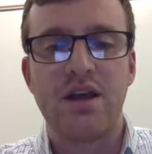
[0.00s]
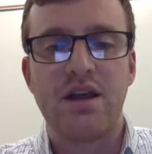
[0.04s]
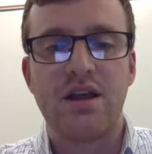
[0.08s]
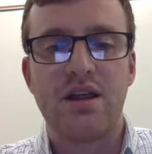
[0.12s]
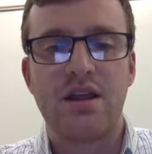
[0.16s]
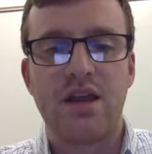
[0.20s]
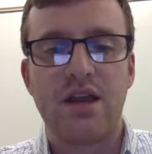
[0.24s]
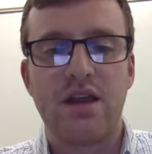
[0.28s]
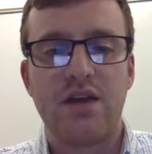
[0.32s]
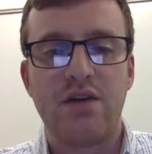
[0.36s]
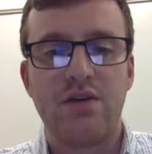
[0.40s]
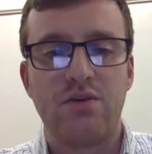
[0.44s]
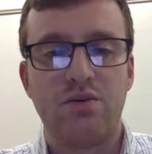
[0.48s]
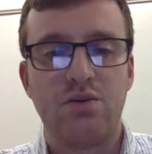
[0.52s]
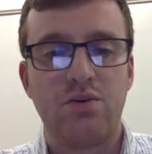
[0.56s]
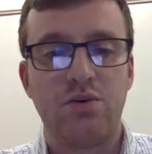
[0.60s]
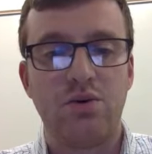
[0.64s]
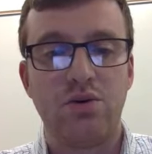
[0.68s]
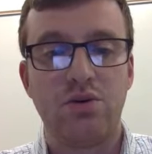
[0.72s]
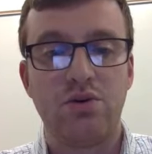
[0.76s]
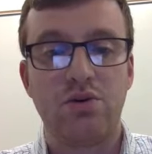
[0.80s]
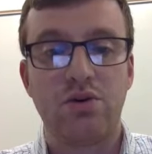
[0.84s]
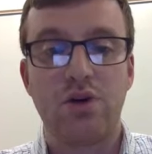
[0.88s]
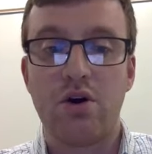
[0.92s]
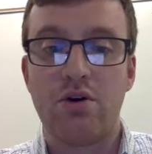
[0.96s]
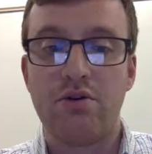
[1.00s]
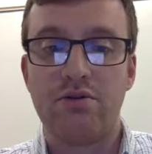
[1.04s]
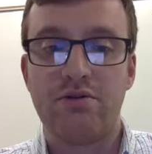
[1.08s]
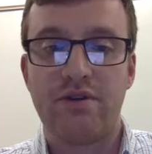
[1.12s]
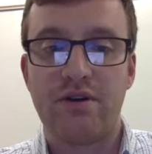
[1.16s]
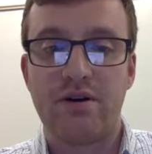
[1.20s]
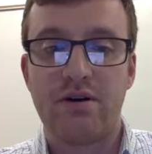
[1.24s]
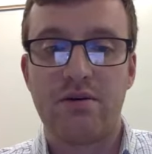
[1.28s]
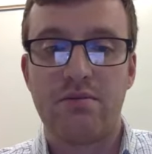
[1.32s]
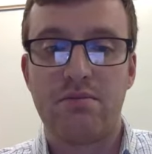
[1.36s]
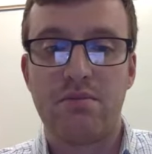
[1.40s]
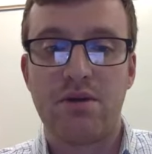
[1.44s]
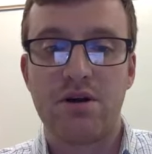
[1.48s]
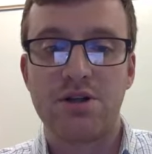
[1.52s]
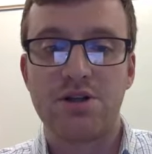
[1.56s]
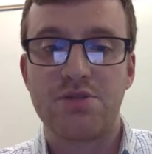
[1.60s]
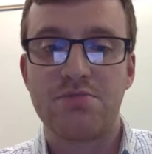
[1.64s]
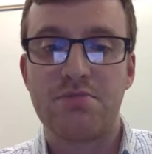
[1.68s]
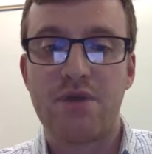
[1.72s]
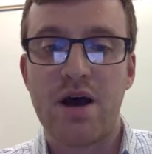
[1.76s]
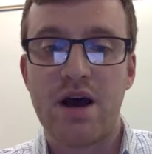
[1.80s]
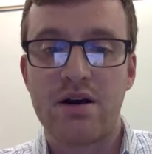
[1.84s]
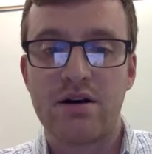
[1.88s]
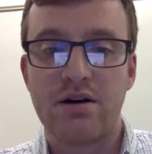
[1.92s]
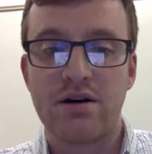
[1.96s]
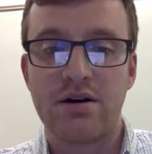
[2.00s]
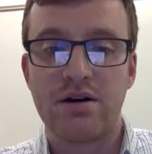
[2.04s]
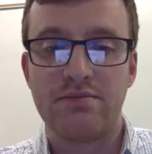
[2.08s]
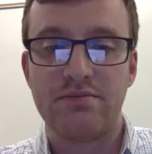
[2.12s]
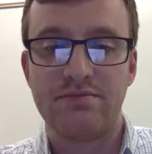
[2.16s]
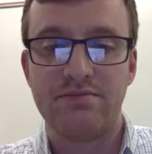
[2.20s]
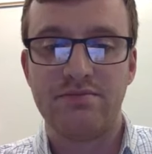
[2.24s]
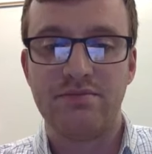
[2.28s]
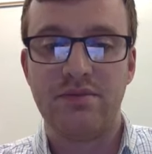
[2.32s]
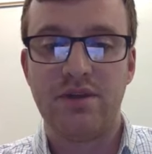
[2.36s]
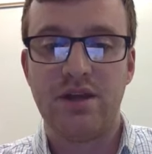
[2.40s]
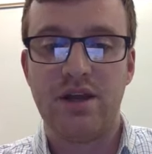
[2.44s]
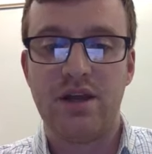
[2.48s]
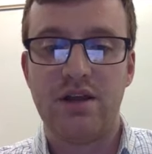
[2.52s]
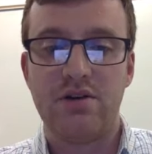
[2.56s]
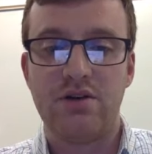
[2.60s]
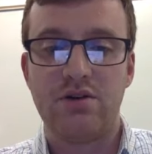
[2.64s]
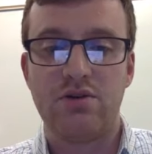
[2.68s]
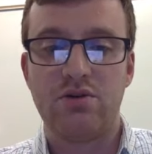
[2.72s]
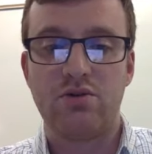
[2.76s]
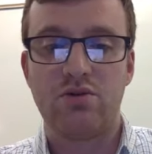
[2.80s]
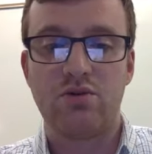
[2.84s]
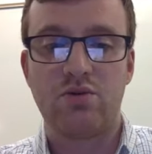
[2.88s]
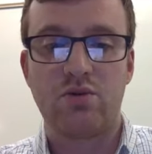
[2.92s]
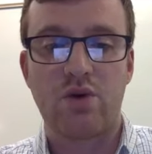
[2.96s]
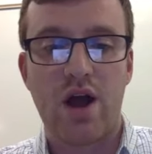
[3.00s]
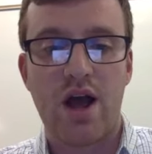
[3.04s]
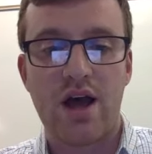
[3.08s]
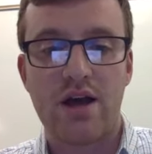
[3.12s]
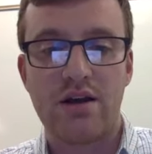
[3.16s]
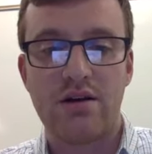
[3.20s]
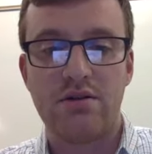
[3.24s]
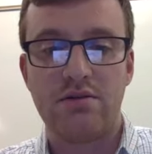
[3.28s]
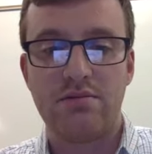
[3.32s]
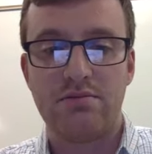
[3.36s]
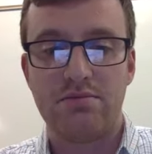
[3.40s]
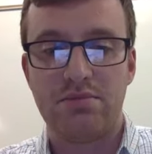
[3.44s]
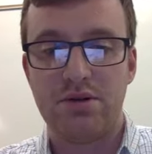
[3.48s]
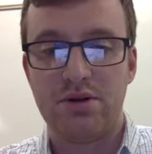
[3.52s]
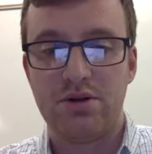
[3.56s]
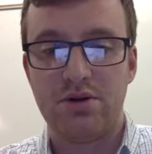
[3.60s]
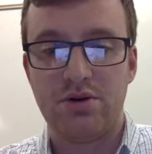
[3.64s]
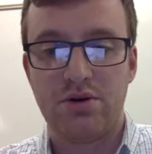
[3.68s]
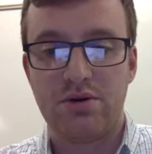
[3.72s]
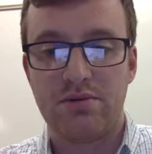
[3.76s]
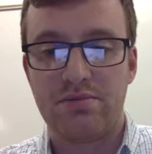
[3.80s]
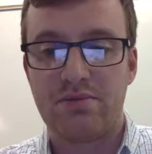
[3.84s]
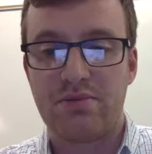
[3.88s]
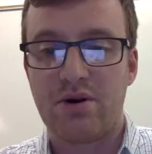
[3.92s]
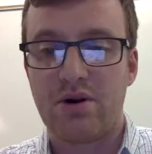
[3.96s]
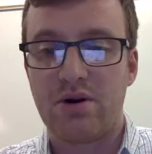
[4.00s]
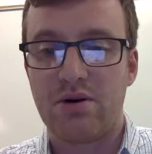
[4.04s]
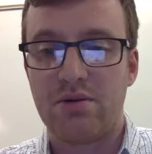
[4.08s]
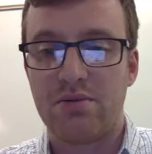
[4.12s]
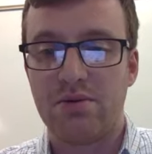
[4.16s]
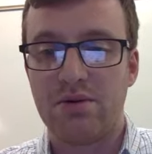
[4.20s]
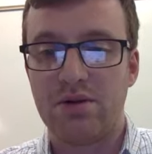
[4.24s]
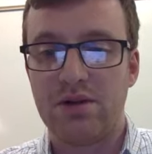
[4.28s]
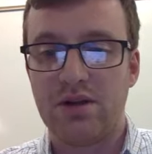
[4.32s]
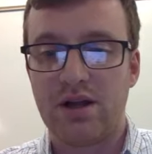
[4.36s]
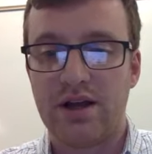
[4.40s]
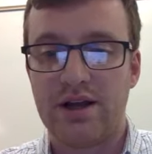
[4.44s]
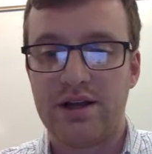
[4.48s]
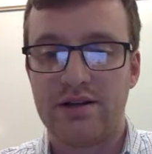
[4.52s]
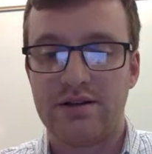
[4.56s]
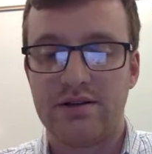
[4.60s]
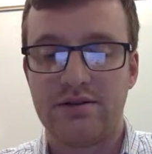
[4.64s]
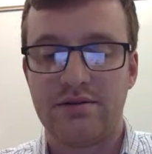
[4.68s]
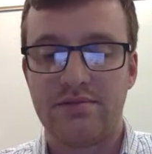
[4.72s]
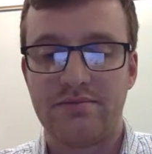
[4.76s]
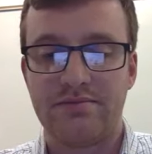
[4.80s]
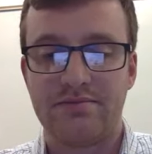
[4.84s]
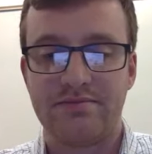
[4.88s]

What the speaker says: They will grow much better in red, blue, or purple light.